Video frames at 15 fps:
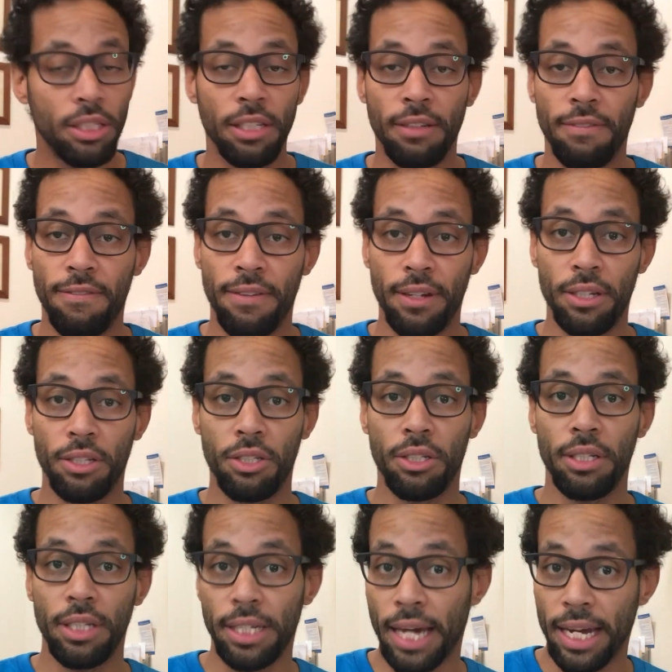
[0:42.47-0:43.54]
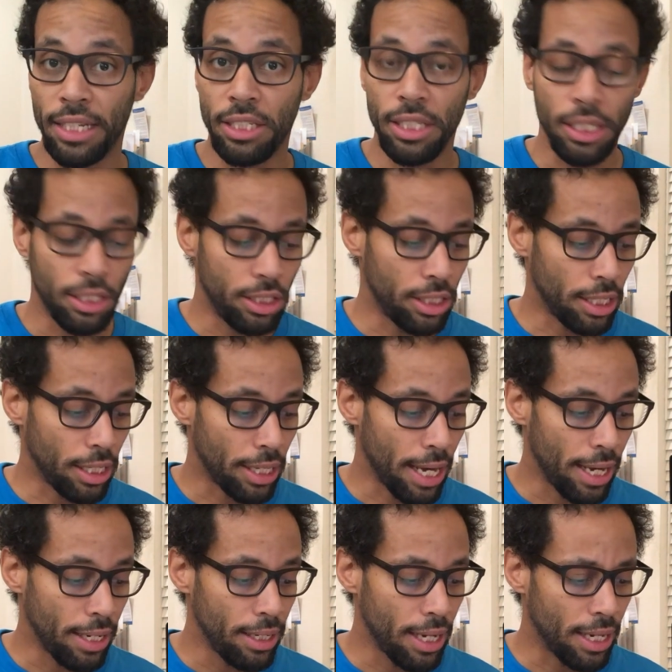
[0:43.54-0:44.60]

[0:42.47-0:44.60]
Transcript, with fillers: He got his CCNA,